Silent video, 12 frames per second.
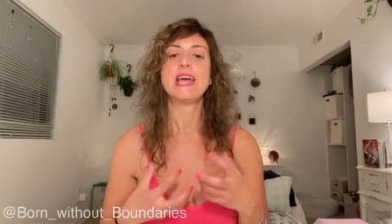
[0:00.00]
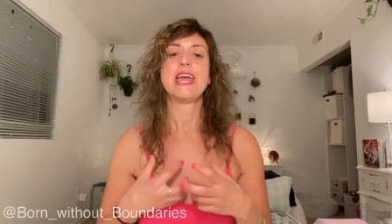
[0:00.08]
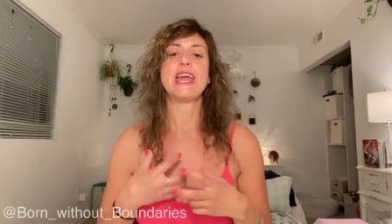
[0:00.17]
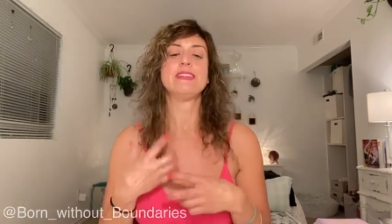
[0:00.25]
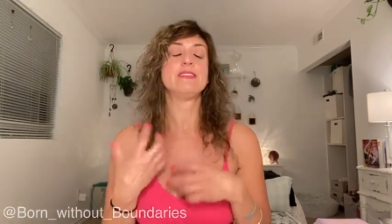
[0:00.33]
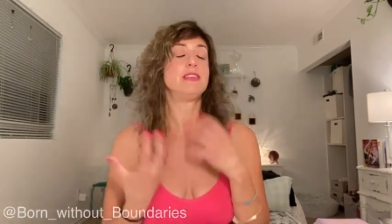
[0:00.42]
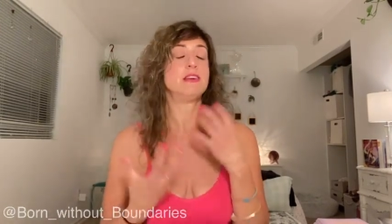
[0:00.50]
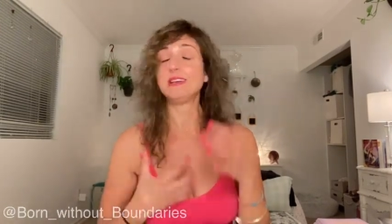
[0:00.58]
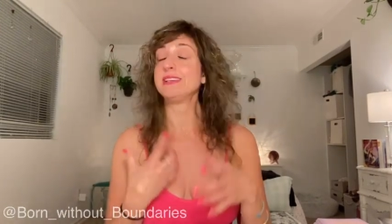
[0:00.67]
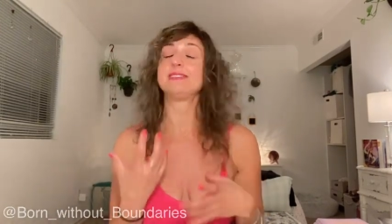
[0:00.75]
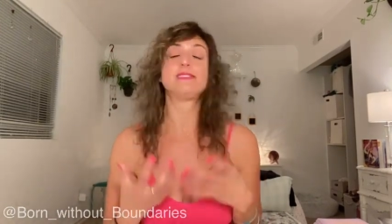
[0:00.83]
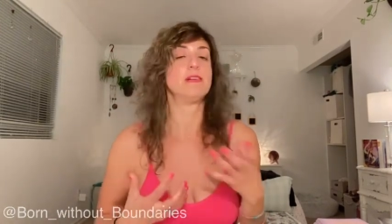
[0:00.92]
And there
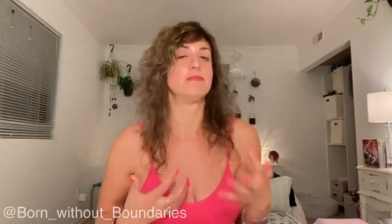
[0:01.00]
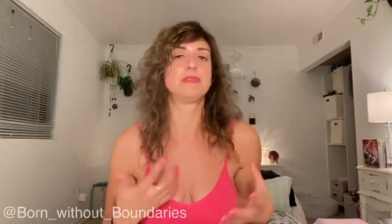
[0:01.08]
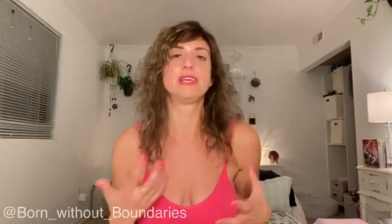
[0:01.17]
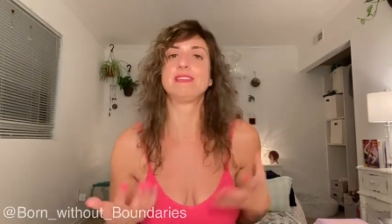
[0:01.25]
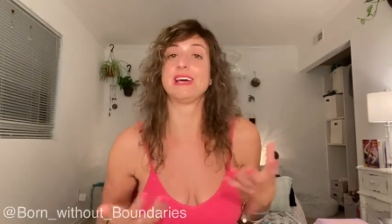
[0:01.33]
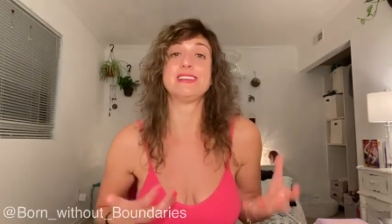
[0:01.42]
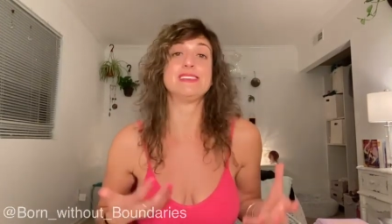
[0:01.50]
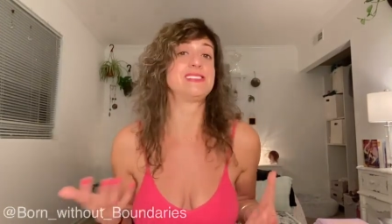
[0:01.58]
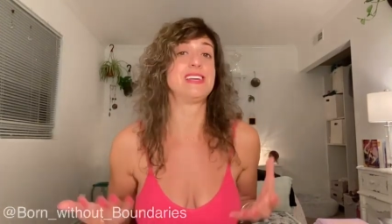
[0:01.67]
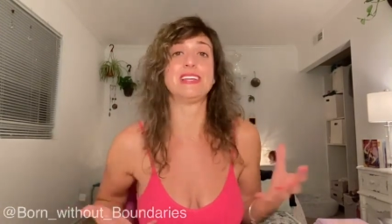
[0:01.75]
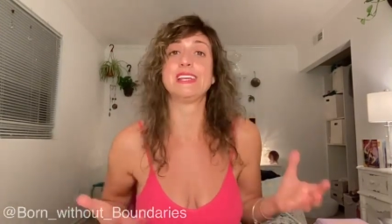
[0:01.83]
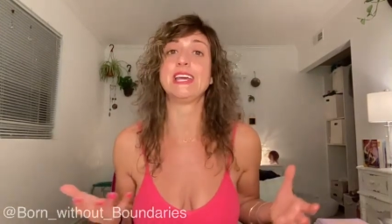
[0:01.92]
is something that is
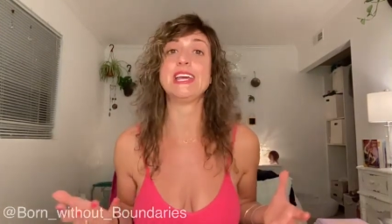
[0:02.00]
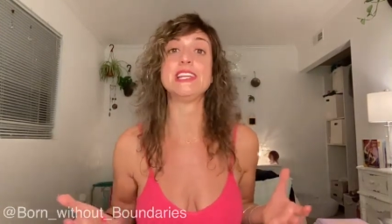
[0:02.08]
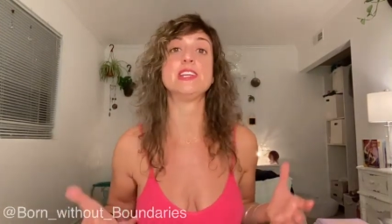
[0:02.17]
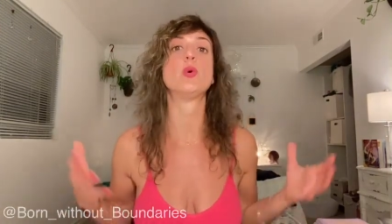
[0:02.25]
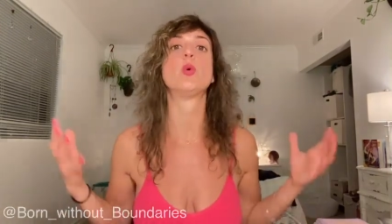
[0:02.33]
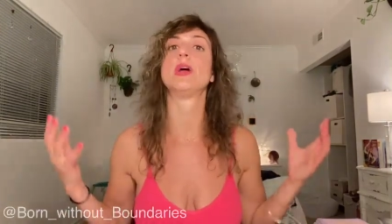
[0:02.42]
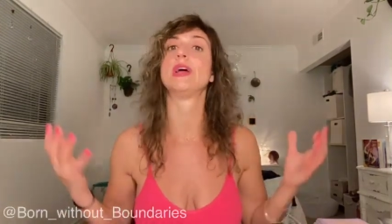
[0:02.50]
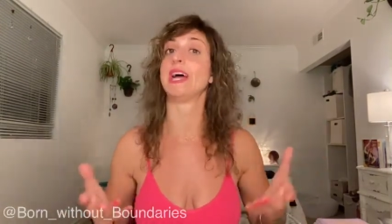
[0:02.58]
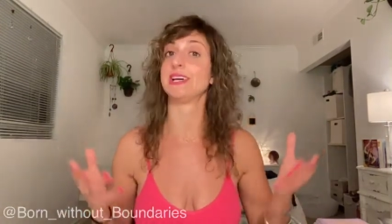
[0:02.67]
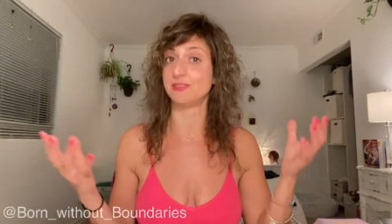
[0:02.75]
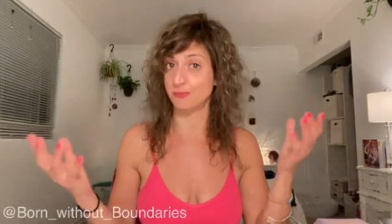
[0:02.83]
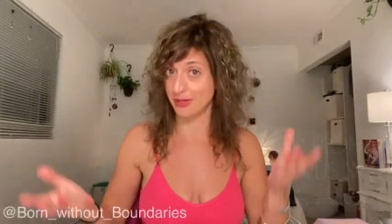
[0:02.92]
getting heated, or it
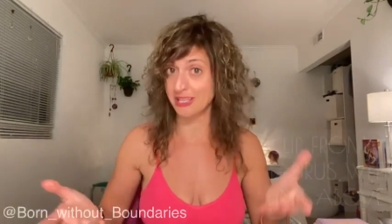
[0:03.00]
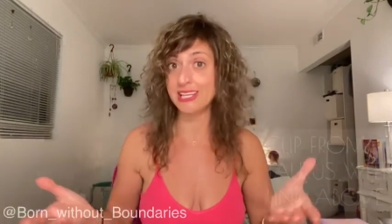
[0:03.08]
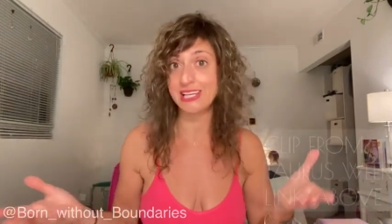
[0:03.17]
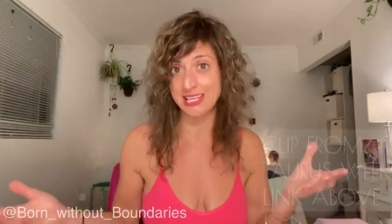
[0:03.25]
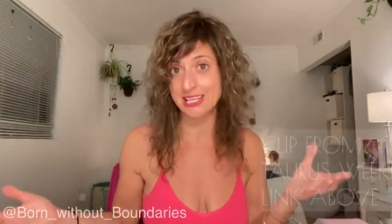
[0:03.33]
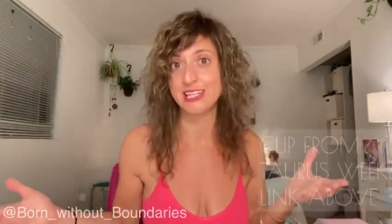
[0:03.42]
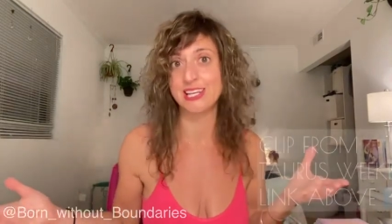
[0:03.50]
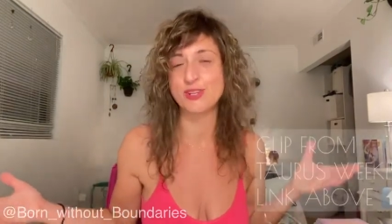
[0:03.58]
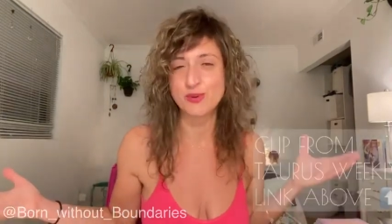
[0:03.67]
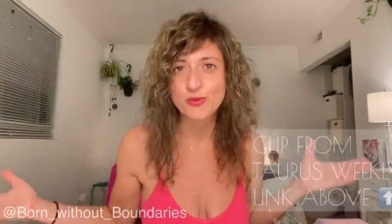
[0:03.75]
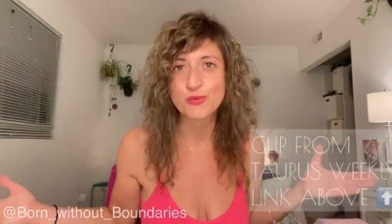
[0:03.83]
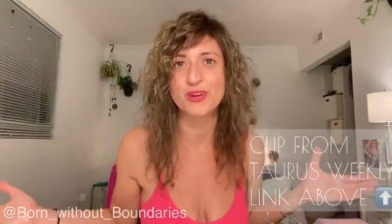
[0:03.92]
has been
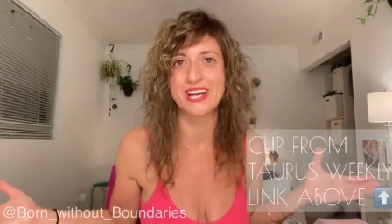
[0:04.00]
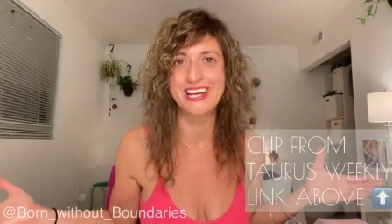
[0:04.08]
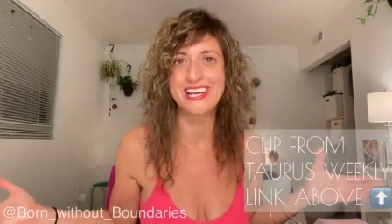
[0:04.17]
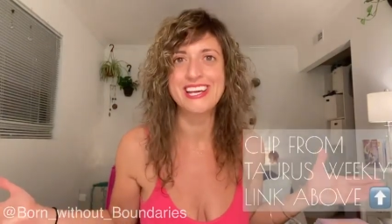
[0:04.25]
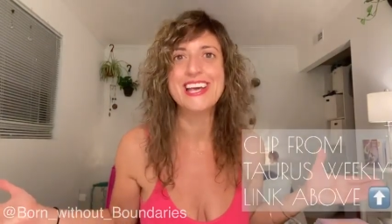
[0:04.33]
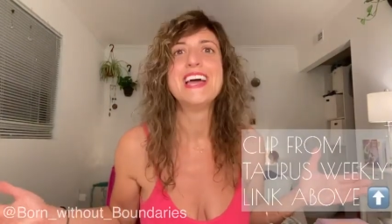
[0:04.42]
heated, right?